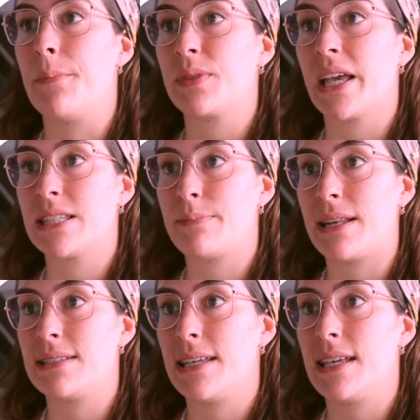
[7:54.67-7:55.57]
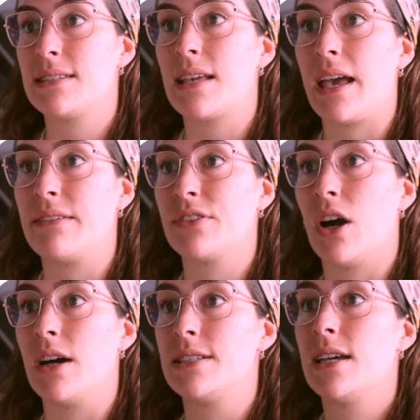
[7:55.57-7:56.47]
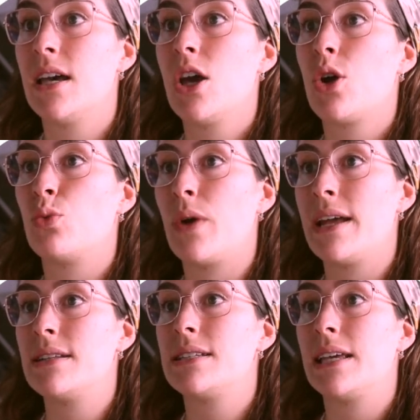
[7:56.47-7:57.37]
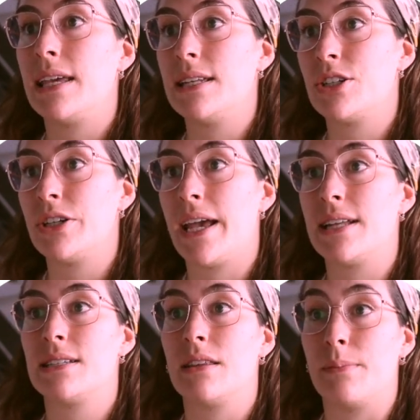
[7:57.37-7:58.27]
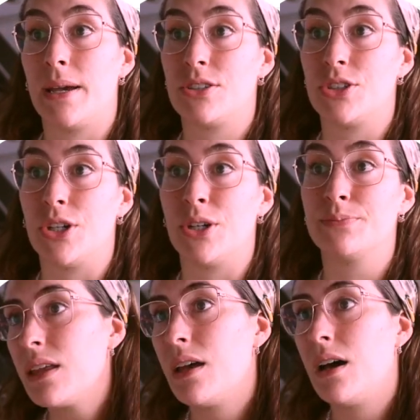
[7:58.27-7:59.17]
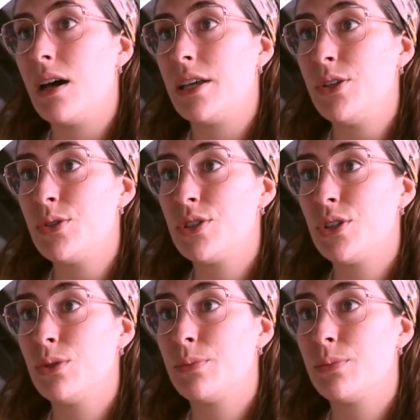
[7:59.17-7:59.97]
expenses, I've got rent, internet, the metro, YouTube,